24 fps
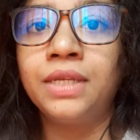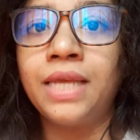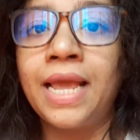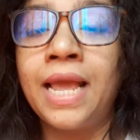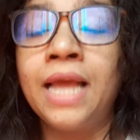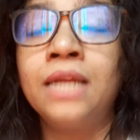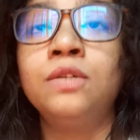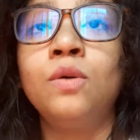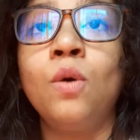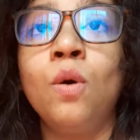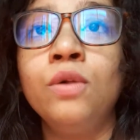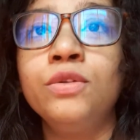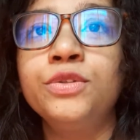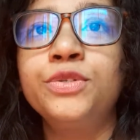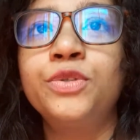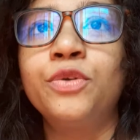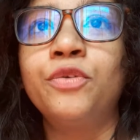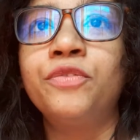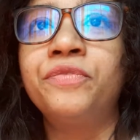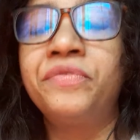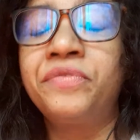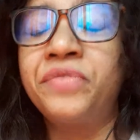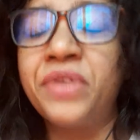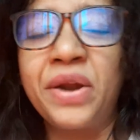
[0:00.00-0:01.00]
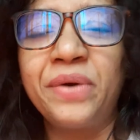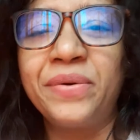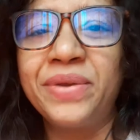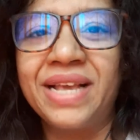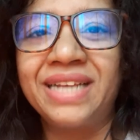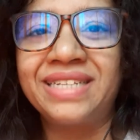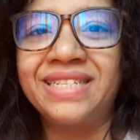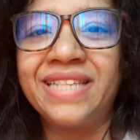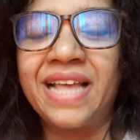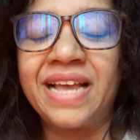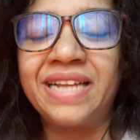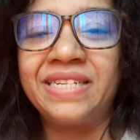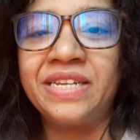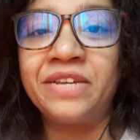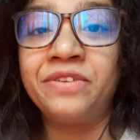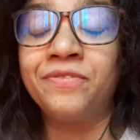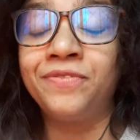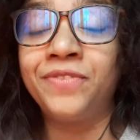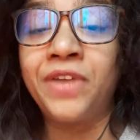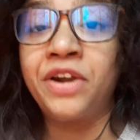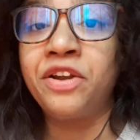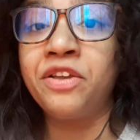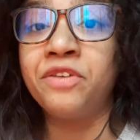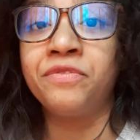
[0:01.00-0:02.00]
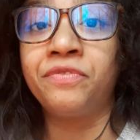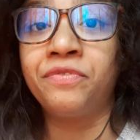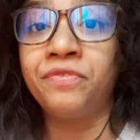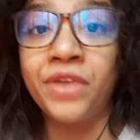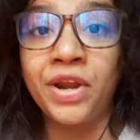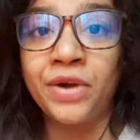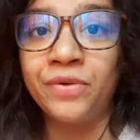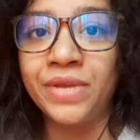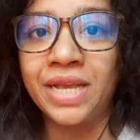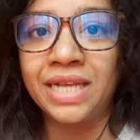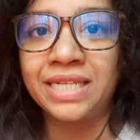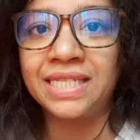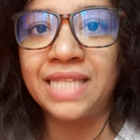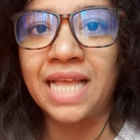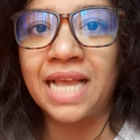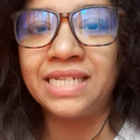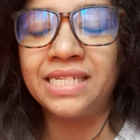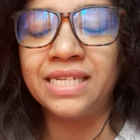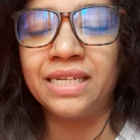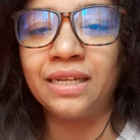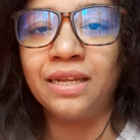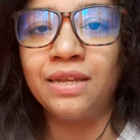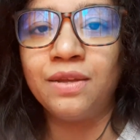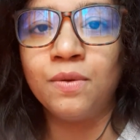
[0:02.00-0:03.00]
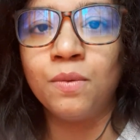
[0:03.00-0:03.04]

and also very exciting, very, very exciting.